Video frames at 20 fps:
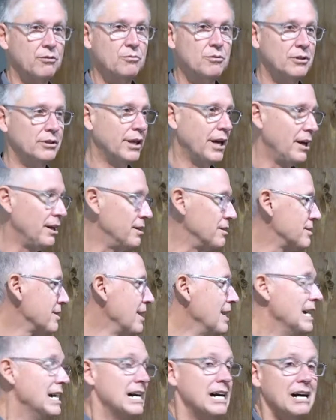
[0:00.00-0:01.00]
the lens
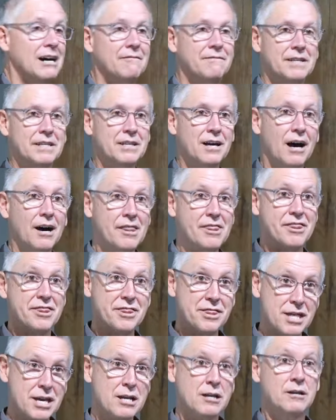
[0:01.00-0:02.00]
of an
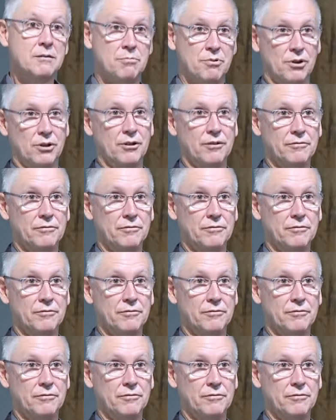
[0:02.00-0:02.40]
unthinkable